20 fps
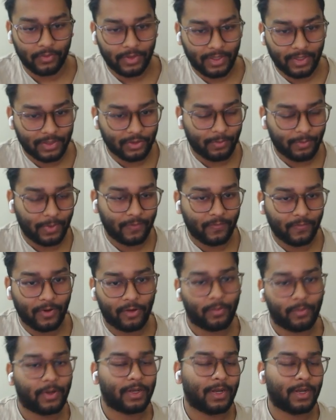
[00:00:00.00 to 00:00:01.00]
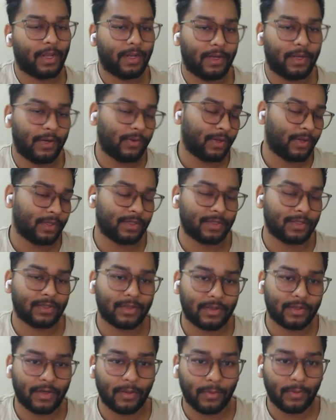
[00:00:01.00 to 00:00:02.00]
in your desktop environment, and you can
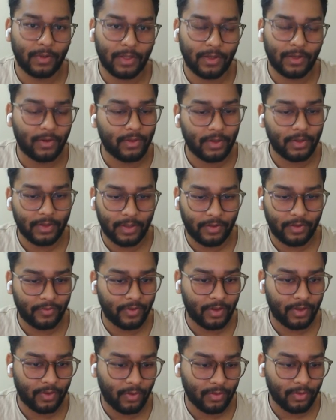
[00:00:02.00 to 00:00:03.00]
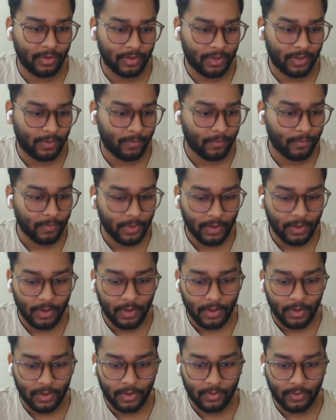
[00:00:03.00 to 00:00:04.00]
just double click on it and run all the time.
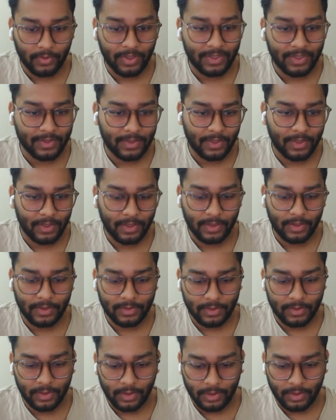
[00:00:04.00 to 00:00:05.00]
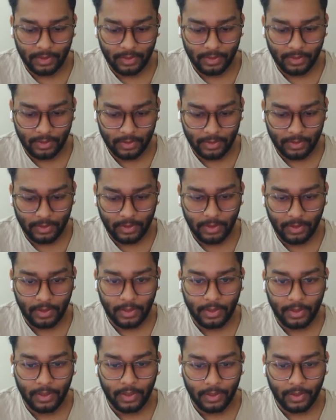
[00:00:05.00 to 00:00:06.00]
Now this is
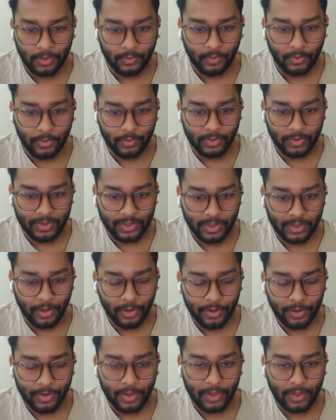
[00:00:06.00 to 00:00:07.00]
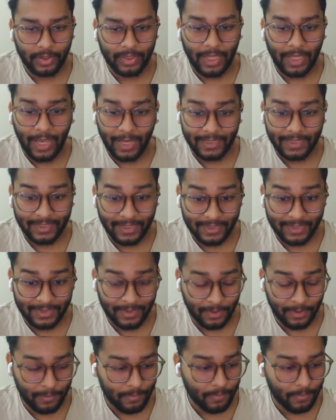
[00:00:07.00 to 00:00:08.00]
going to start the
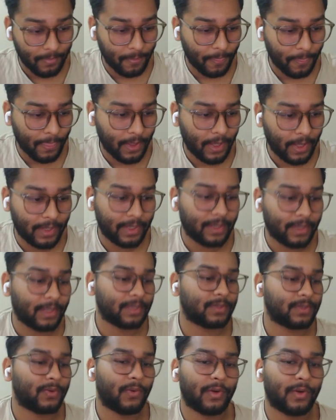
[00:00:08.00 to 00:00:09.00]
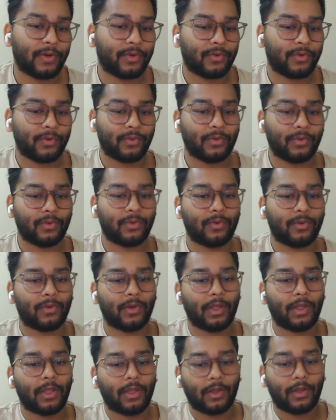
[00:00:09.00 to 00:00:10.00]
IsaacSim, and it is going
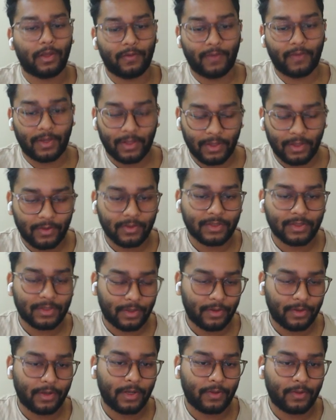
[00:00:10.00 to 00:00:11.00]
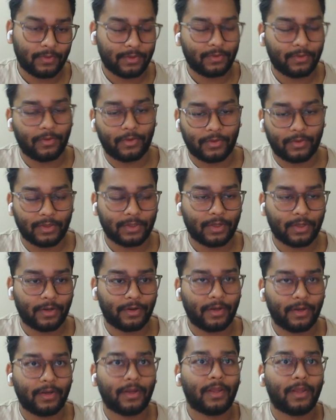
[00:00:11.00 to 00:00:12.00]
to, if I click on start, it is going to
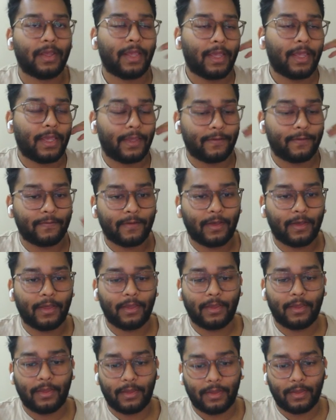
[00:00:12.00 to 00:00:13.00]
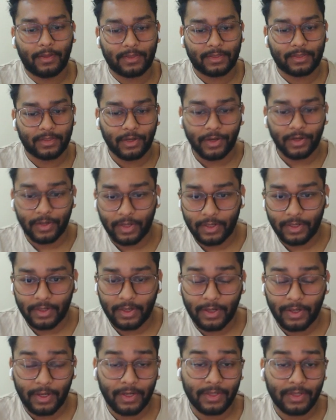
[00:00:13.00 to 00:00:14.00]
start it. If I
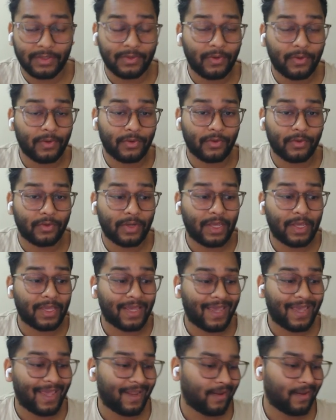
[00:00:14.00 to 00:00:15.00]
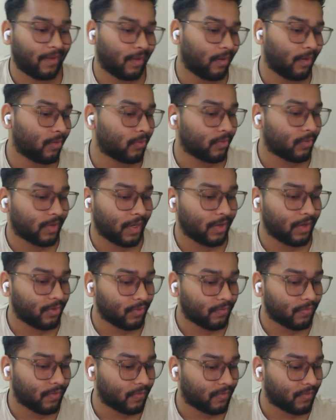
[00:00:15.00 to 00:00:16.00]
start it, it is going to take around
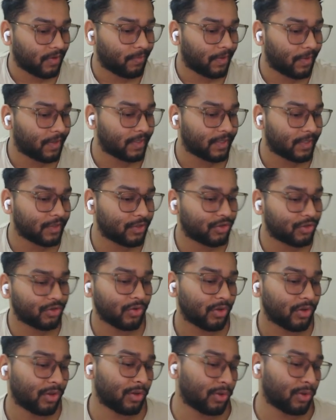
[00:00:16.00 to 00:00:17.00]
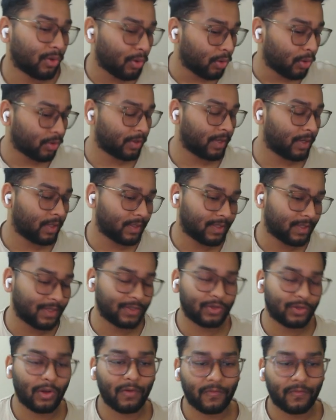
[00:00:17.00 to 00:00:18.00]
10 to 15 minutes just to load
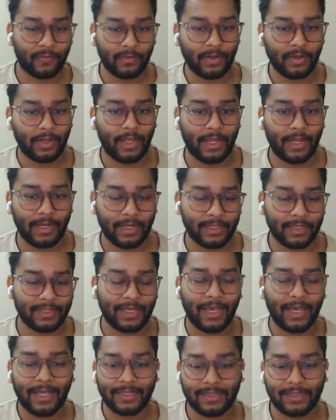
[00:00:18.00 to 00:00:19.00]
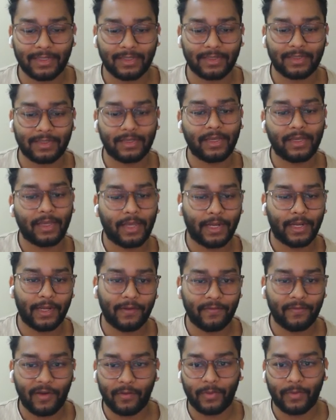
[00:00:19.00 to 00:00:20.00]
the software and its assets
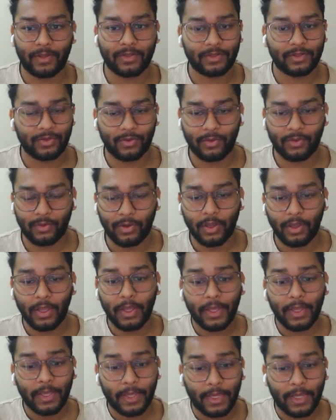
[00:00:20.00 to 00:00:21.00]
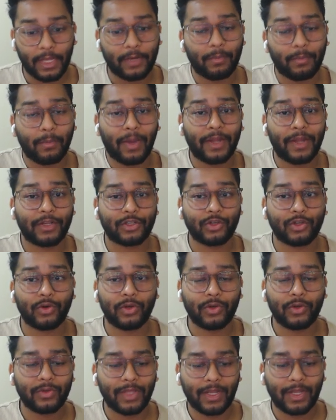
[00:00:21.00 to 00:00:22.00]
and environment. So it might
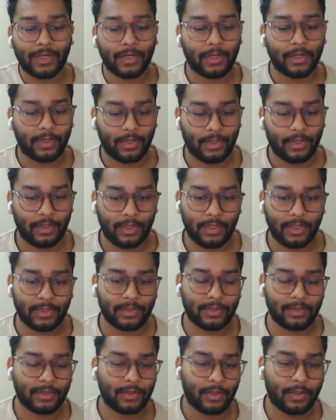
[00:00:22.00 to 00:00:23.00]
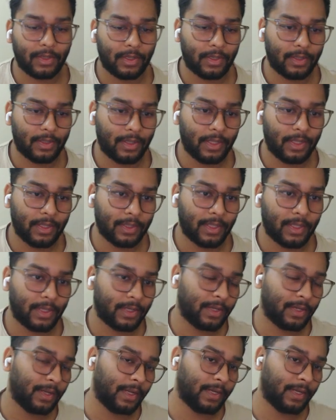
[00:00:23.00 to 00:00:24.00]
show you that
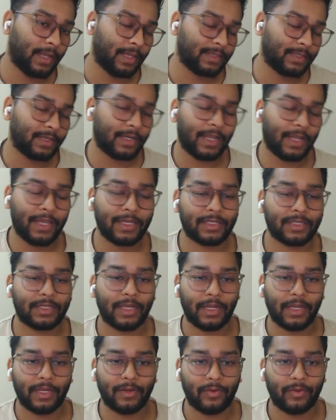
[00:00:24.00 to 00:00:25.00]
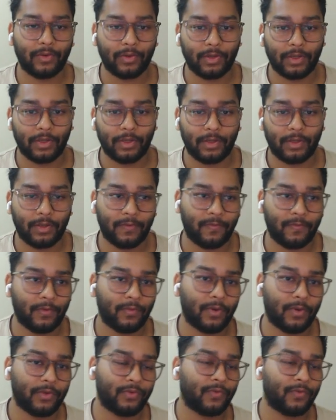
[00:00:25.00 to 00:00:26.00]
that it has crashed, and
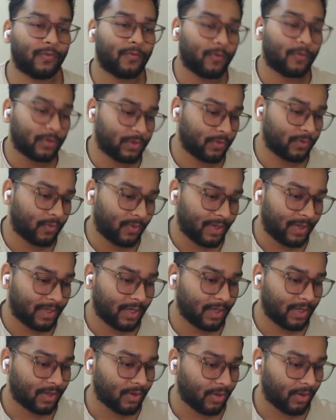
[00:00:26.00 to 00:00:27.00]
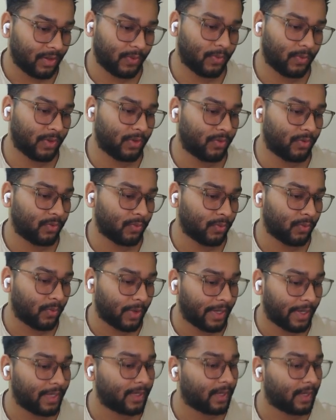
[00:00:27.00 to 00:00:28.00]
if you want to force quit it or you want
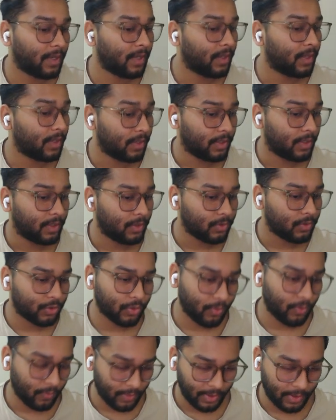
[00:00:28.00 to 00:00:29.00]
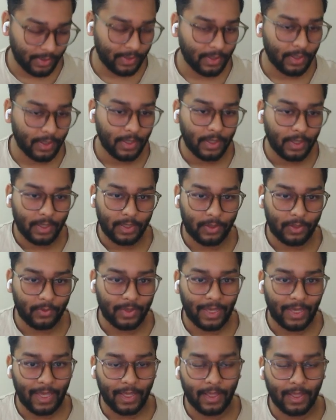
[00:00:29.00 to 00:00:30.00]
to wait, you should wait.
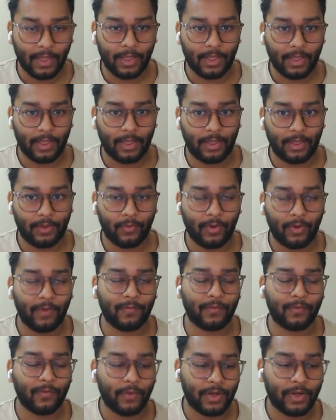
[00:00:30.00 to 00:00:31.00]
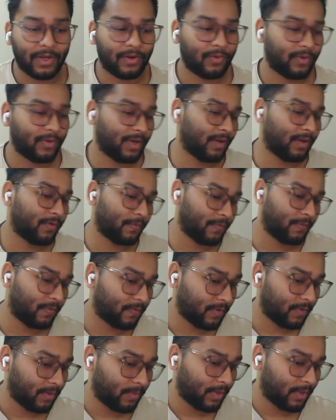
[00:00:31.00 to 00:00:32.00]
You have to wait around 10
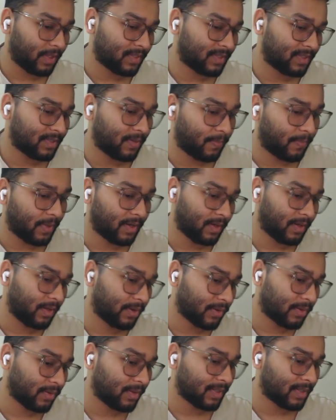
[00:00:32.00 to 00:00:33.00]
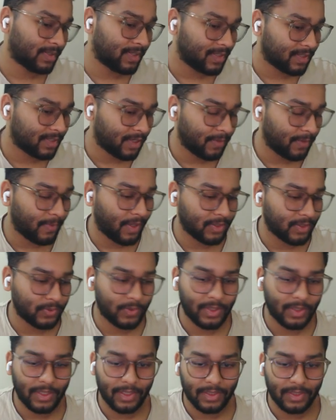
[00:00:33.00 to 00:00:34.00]
to 15 minutes depending on the system,
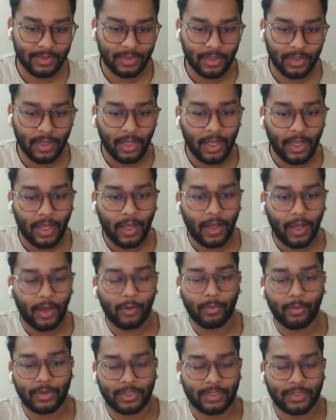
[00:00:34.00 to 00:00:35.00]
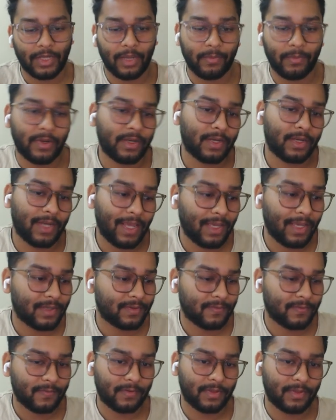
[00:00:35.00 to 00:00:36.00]
as well as how much time it
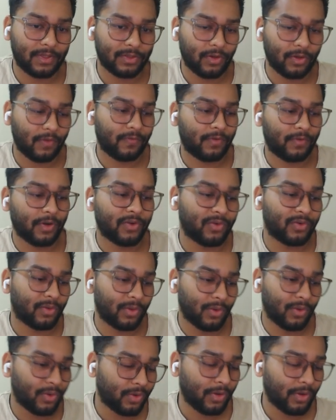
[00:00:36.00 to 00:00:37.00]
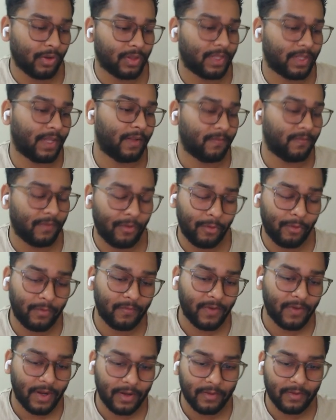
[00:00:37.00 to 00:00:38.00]
takes for the software to load all the
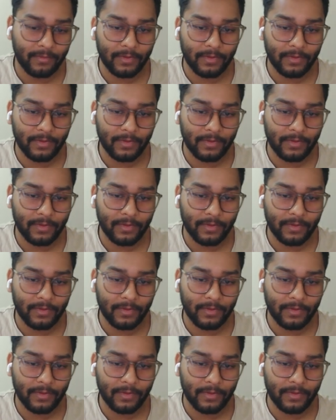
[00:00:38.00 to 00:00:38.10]
environment